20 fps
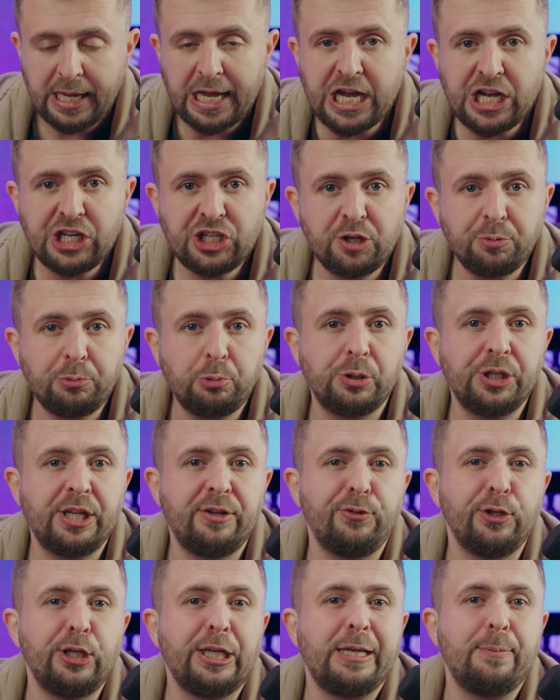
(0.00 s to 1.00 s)
Egypt will
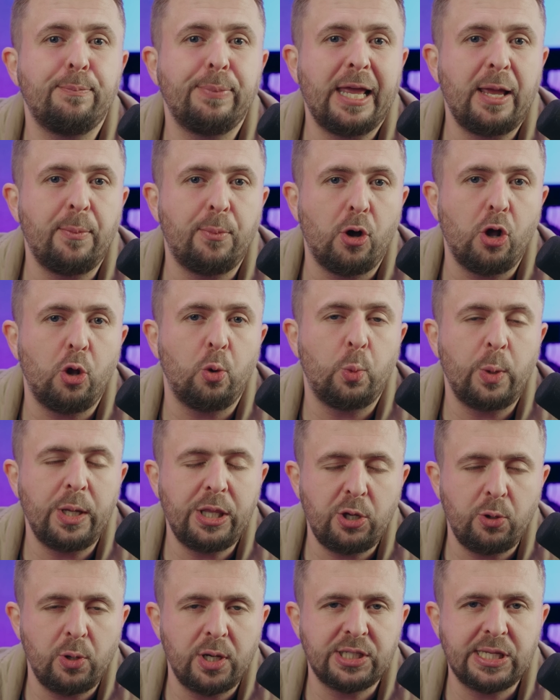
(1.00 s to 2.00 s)
definitely play ball
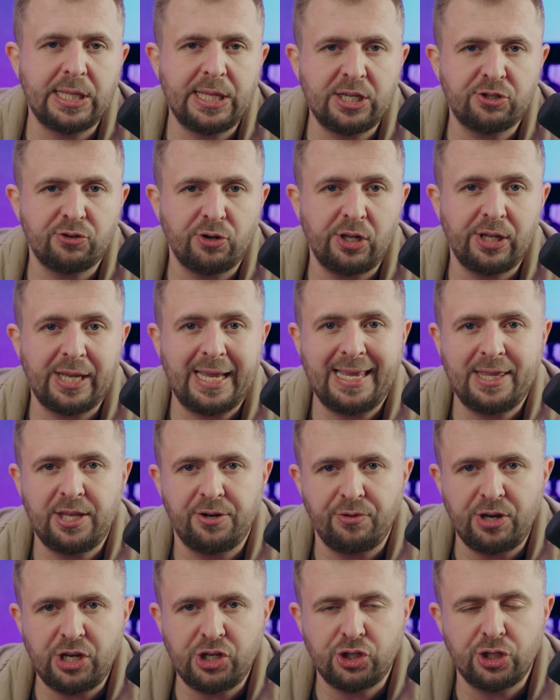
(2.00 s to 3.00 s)
with the US and Israel in
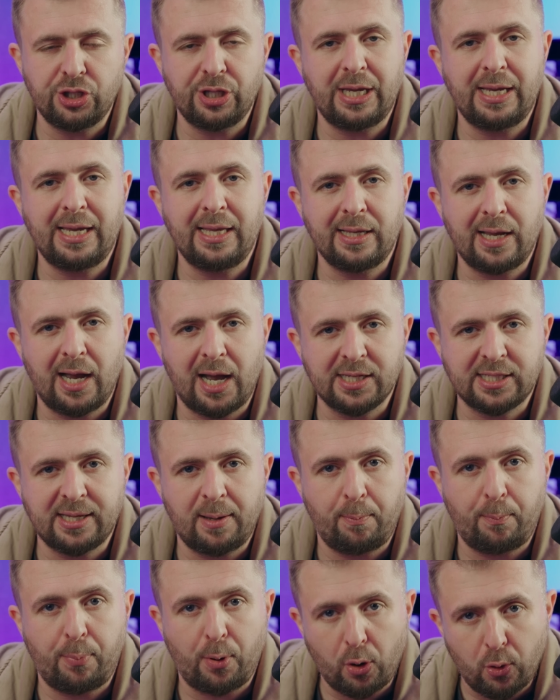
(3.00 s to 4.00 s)
the region in
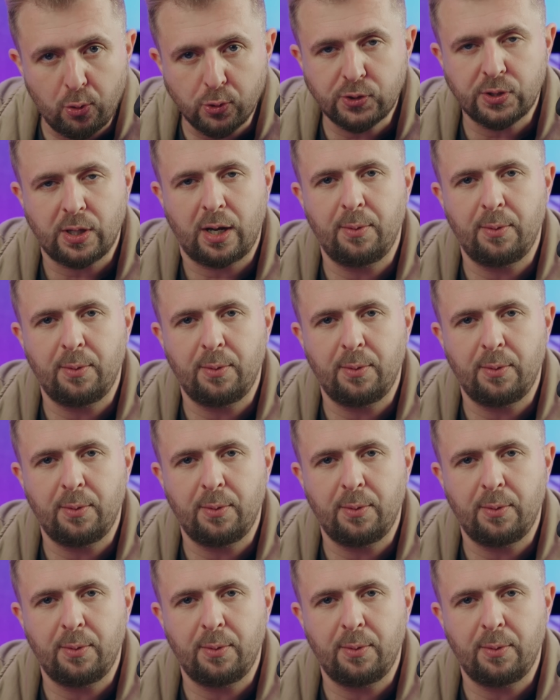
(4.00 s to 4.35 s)
Gaza post